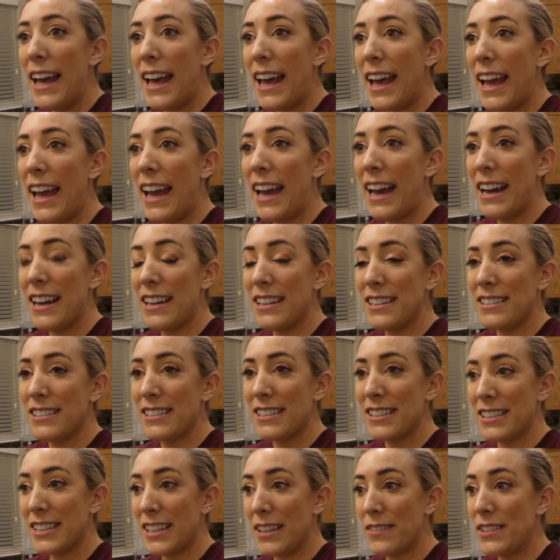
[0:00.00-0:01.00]
and
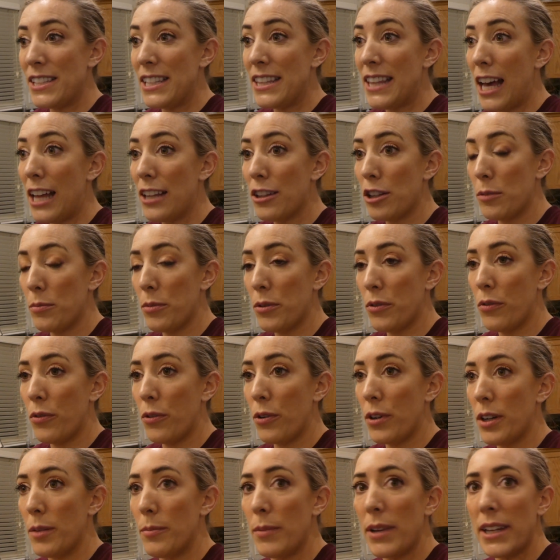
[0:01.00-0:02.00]
because I've seen that look
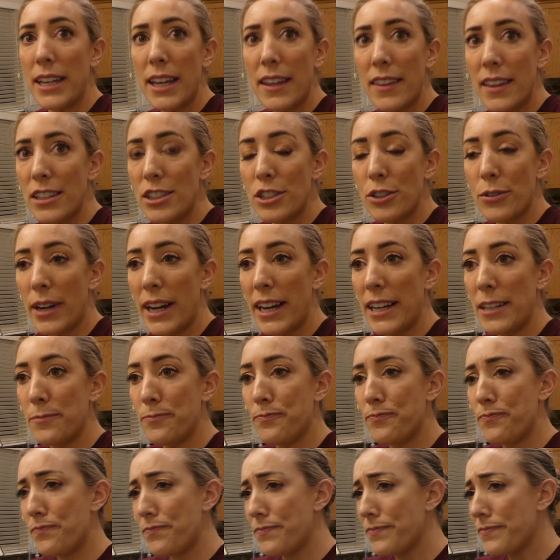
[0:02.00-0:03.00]
before, and I'm like, yeah, that's great.
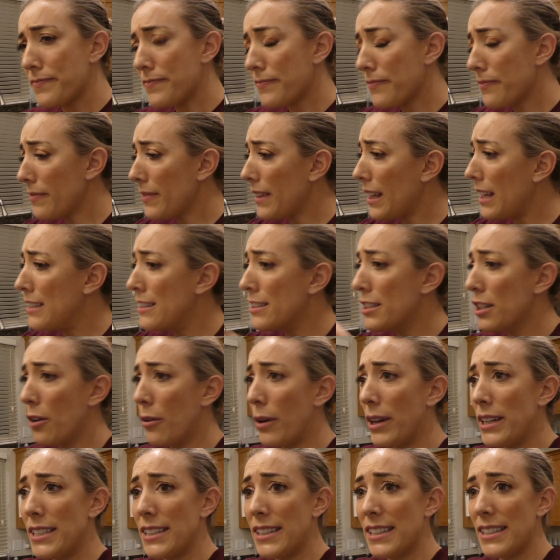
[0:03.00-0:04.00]
And so
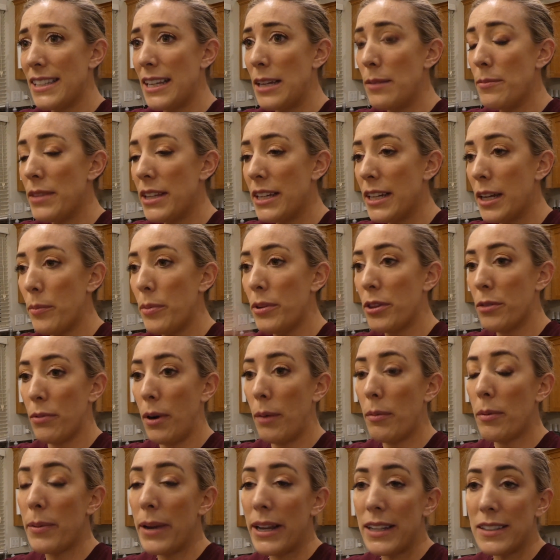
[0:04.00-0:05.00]
I did the same thing. I put the
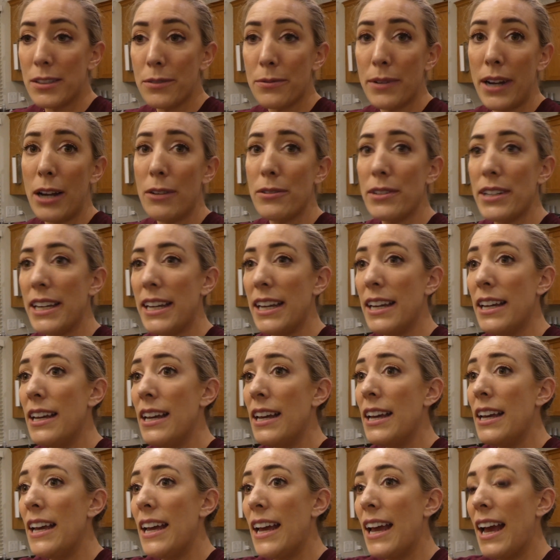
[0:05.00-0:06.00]
rubber bands around it
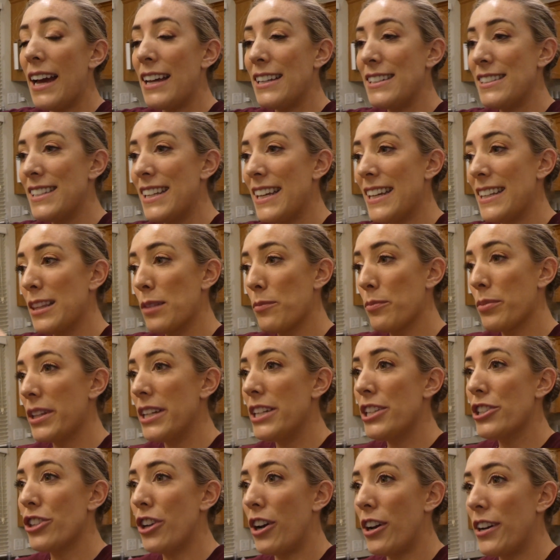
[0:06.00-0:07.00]
and did the
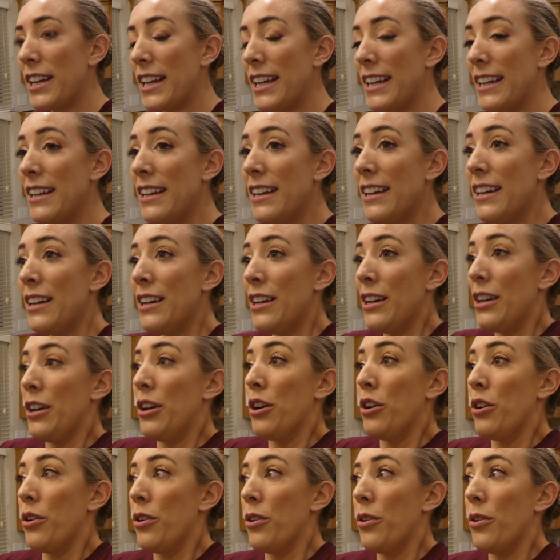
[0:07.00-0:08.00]
bleach on it.
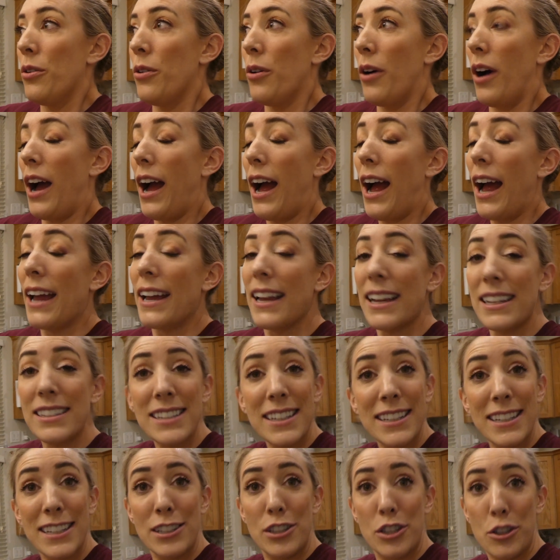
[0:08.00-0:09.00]
I guess
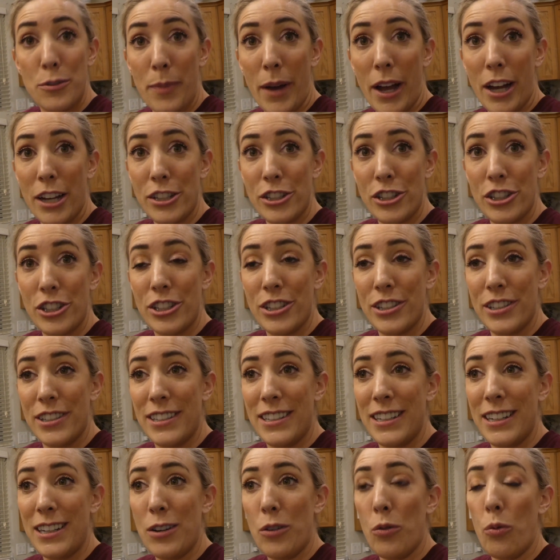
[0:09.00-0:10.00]
I did too much.
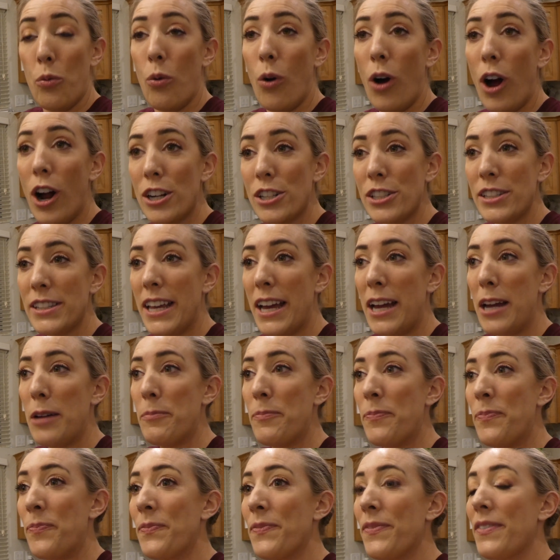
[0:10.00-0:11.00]
Washed
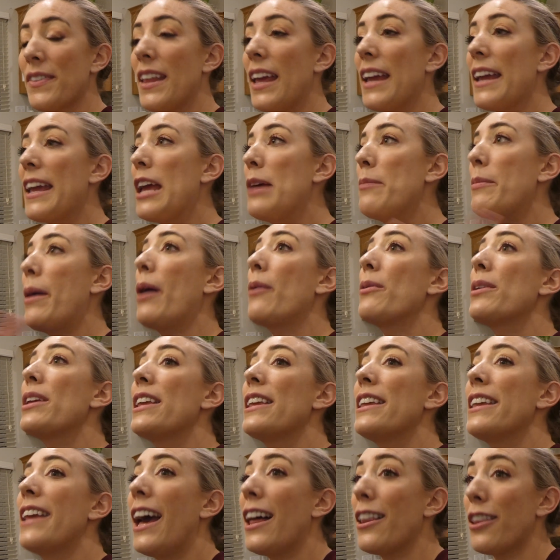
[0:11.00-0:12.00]
them, they came
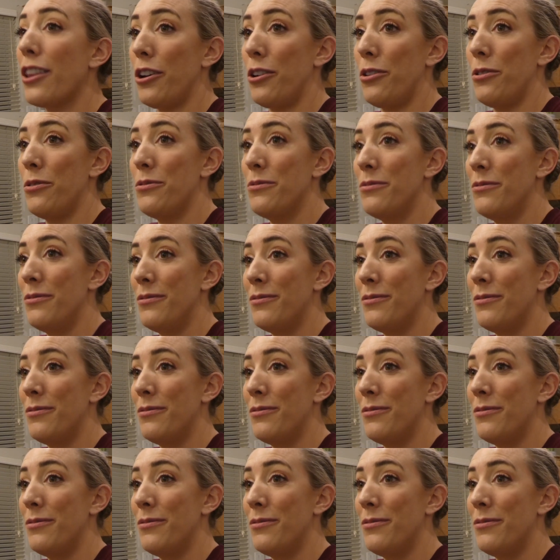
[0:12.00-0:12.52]
out yellow,